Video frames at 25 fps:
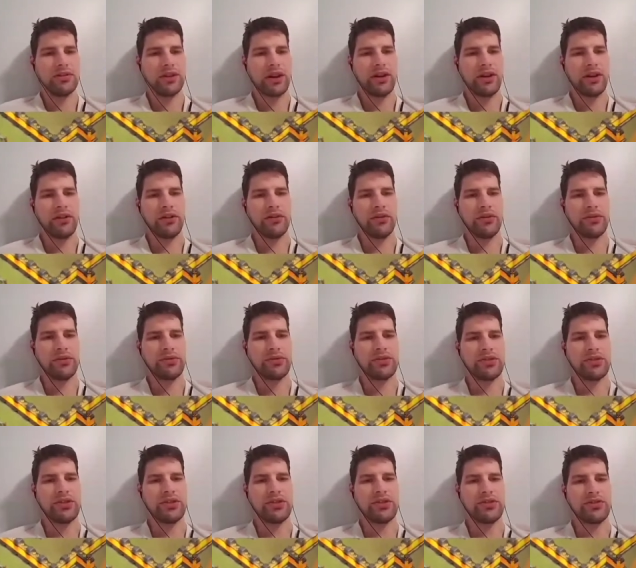I don't know if it was
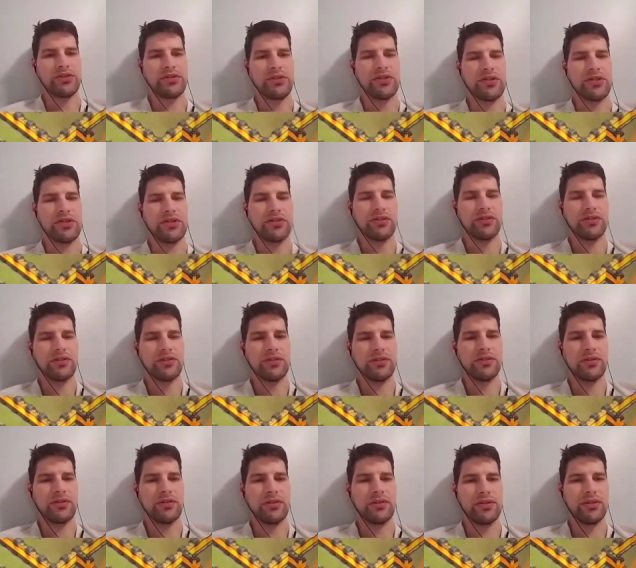initially
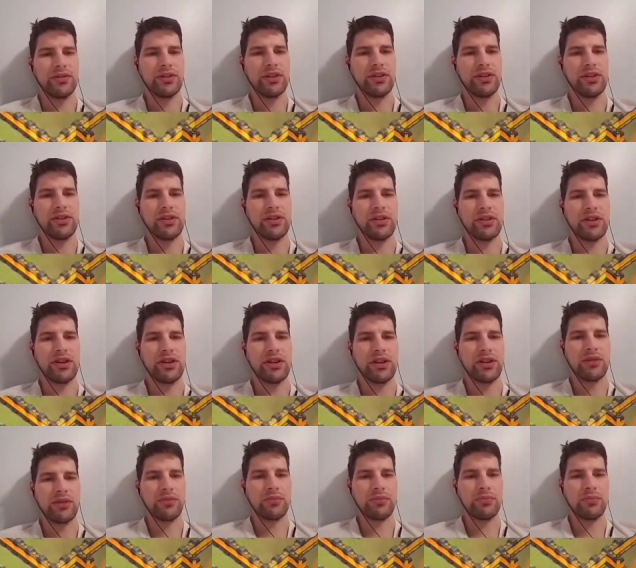getting the
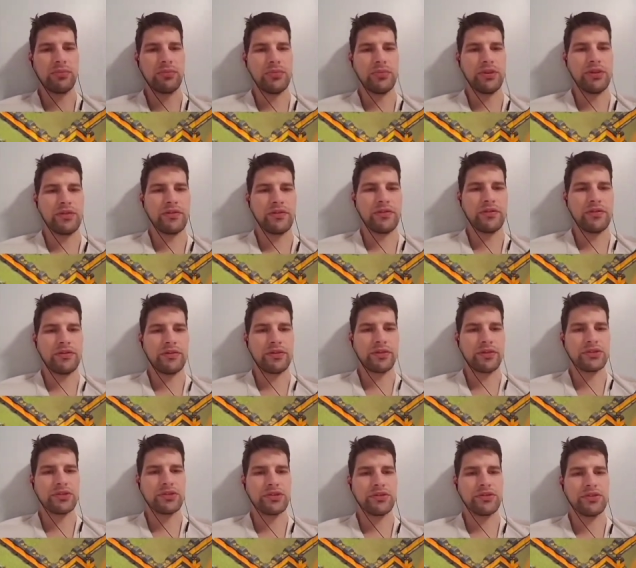king when he
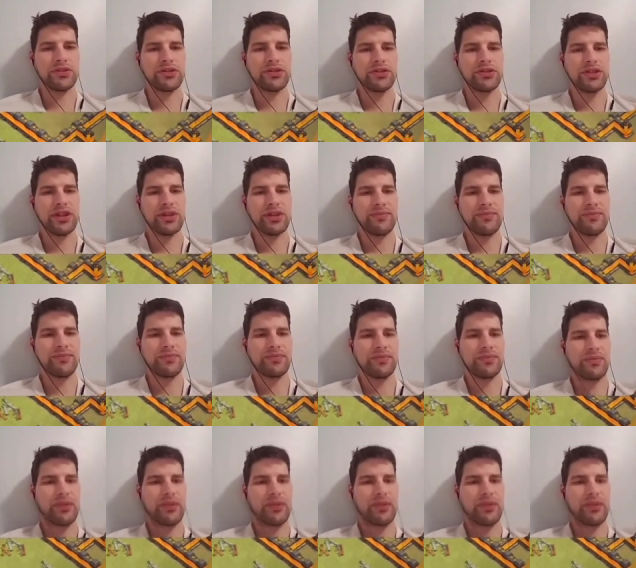froze it the first time.